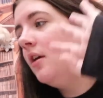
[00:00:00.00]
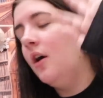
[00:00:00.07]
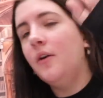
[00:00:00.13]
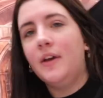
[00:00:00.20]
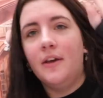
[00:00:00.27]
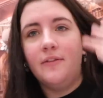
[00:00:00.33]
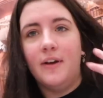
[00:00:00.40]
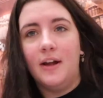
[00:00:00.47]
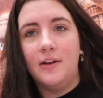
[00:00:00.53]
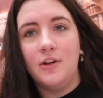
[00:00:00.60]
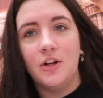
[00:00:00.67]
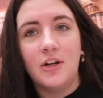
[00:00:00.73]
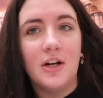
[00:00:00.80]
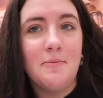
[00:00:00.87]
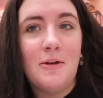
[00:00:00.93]
Okay, fine.
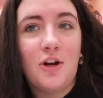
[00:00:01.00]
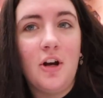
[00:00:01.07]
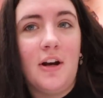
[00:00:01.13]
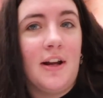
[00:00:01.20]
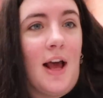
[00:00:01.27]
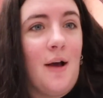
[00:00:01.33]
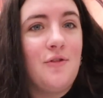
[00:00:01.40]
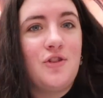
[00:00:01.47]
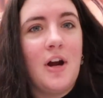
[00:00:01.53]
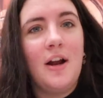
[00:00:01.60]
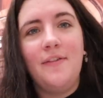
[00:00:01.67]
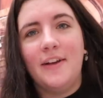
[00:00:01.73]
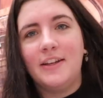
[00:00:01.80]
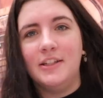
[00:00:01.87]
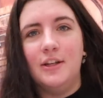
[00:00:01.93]
You're gonna be crooked. I was trying
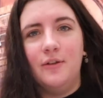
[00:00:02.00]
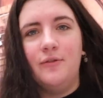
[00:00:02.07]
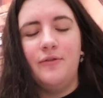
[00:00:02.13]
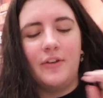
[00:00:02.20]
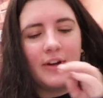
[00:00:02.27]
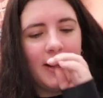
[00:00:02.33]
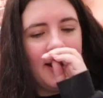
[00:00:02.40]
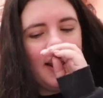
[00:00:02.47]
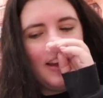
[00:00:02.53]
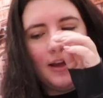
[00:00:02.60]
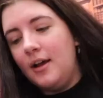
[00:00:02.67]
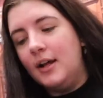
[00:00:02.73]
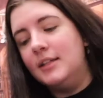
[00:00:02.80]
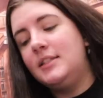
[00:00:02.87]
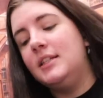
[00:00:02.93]
to fix you. Forget it.
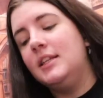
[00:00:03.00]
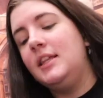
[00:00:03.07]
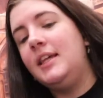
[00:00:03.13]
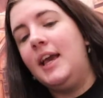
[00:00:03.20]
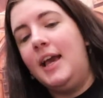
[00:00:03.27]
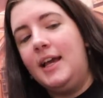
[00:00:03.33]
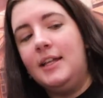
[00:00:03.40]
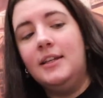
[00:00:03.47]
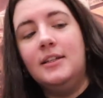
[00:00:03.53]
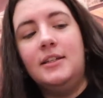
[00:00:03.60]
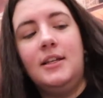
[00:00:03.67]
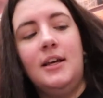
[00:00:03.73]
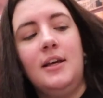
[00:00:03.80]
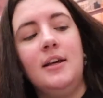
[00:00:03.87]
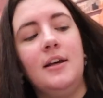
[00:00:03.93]
Until the
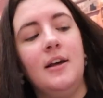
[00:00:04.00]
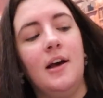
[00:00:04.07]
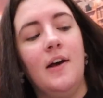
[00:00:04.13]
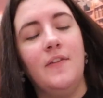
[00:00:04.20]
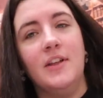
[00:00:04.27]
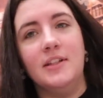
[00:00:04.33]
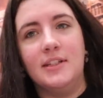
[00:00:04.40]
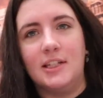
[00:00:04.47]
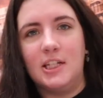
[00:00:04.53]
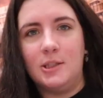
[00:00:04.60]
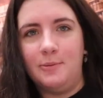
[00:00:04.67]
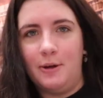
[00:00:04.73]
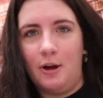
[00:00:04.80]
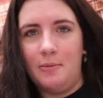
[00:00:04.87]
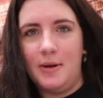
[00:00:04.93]
end of this
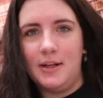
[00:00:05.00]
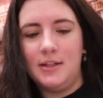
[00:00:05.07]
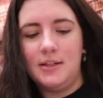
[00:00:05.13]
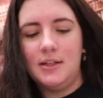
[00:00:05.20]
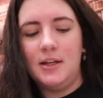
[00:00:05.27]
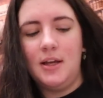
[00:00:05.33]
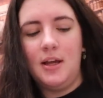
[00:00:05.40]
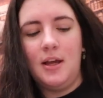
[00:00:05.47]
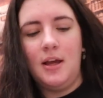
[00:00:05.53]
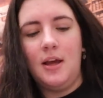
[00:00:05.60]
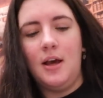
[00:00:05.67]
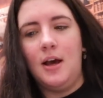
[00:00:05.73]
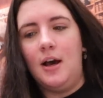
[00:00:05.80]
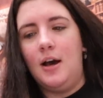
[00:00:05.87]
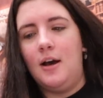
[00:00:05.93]
experiment,
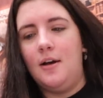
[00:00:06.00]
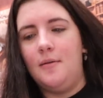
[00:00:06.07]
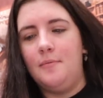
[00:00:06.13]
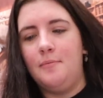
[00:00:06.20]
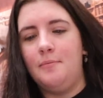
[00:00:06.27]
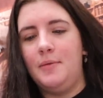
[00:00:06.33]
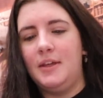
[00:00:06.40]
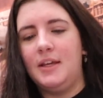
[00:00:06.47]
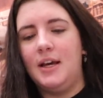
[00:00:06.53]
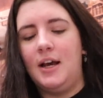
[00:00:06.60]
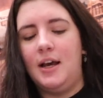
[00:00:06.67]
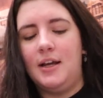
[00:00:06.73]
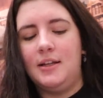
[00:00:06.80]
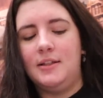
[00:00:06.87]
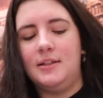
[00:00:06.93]

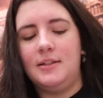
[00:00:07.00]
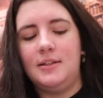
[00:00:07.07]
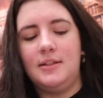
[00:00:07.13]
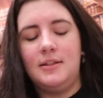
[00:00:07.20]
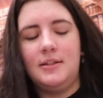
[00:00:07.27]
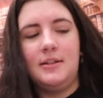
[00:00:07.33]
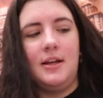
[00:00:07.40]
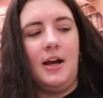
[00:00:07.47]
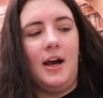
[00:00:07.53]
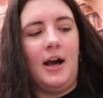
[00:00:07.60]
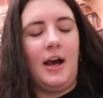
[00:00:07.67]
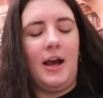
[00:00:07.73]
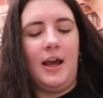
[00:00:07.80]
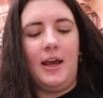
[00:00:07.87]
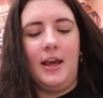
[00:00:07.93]
because
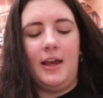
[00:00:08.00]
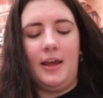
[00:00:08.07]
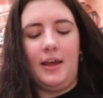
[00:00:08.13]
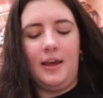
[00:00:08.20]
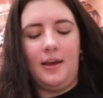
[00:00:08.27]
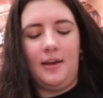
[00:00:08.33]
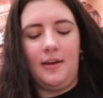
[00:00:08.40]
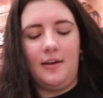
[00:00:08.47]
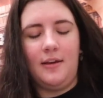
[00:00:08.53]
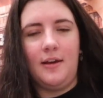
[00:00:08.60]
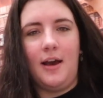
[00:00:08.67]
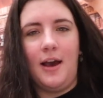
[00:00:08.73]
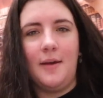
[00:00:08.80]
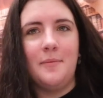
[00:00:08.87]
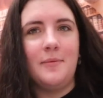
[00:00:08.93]

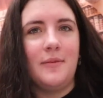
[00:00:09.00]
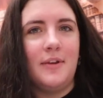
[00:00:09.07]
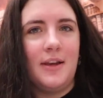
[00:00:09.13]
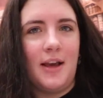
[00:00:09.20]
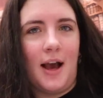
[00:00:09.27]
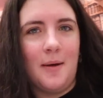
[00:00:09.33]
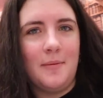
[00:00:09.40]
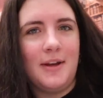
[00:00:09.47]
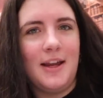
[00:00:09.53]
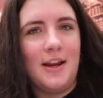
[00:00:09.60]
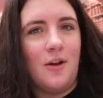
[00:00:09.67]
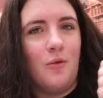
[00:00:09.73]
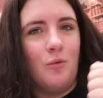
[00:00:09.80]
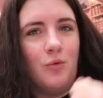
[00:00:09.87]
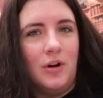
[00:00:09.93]
I'm
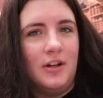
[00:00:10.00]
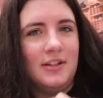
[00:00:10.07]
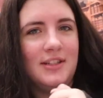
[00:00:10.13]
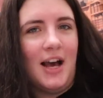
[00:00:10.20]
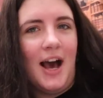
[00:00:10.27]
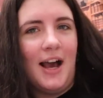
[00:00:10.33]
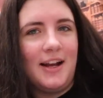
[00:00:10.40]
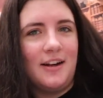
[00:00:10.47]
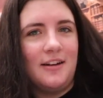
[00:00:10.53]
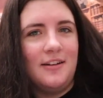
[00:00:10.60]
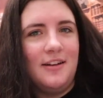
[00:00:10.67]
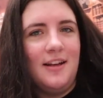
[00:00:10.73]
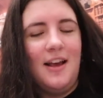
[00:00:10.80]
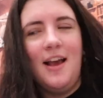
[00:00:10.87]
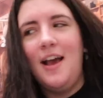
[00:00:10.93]
getting real tired